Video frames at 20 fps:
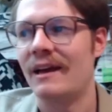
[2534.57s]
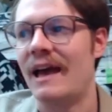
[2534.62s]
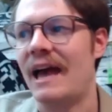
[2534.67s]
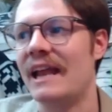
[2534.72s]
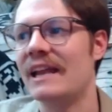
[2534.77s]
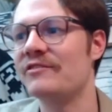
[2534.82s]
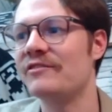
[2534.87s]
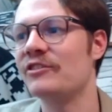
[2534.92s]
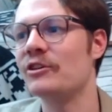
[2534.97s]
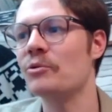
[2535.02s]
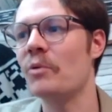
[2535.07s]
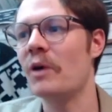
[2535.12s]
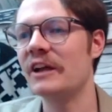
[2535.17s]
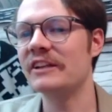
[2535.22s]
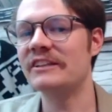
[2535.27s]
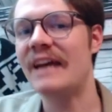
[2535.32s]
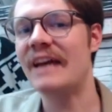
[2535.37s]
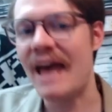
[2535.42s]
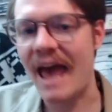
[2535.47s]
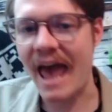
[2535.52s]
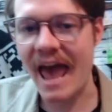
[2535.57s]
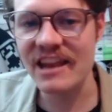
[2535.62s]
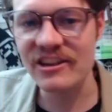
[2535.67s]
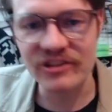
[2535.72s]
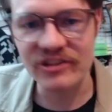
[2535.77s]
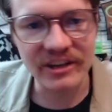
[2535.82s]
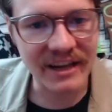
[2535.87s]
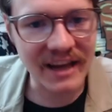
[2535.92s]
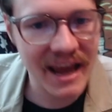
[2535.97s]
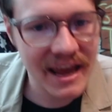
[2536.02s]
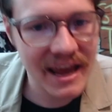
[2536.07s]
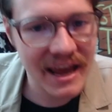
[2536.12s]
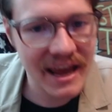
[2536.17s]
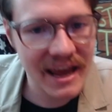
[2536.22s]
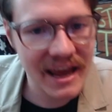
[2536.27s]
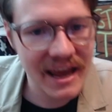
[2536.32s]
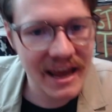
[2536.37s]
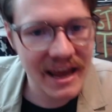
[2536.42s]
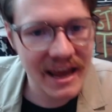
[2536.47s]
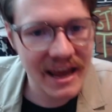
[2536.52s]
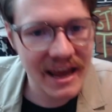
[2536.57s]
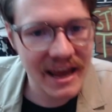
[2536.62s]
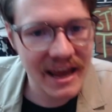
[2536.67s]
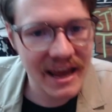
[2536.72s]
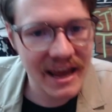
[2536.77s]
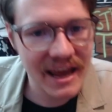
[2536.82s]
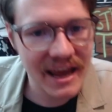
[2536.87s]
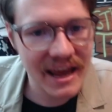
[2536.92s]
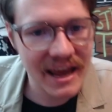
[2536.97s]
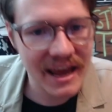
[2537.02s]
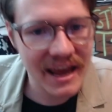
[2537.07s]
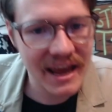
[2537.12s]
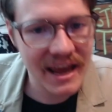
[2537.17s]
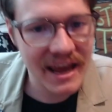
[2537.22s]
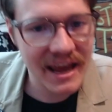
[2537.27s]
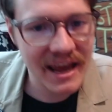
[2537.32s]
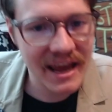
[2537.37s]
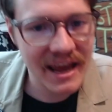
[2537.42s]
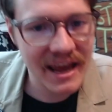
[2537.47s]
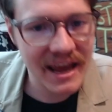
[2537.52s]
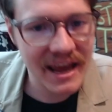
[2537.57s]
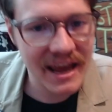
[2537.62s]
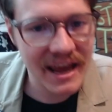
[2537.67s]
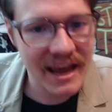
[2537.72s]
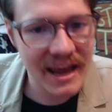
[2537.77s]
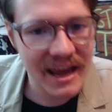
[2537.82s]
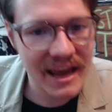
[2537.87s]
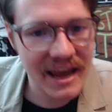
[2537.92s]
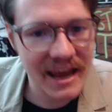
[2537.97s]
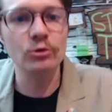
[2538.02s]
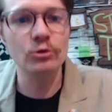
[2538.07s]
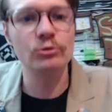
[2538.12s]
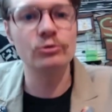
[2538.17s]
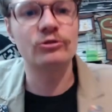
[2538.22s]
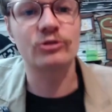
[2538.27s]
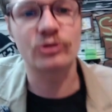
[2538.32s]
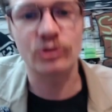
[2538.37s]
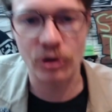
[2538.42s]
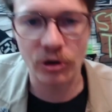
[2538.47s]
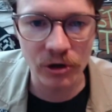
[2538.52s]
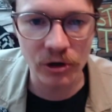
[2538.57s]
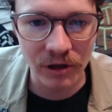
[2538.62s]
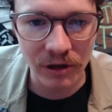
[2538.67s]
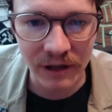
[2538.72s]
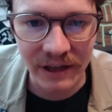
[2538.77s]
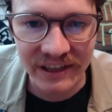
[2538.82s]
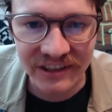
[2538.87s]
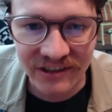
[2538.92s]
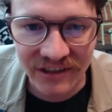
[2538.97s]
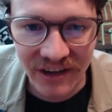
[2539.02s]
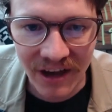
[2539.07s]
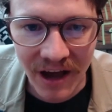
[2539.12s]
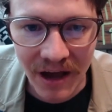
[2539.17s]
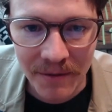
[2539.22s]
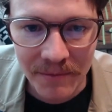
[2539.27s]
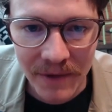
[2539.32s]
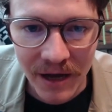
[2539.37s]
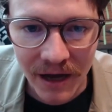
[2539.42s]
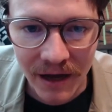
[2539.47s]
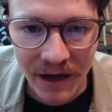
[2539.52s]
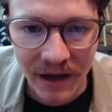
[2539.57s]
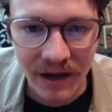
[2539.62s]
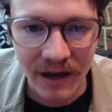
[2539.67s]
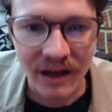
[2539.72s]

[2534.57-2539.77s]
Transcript: And if you want to educate the masses and truly use journalism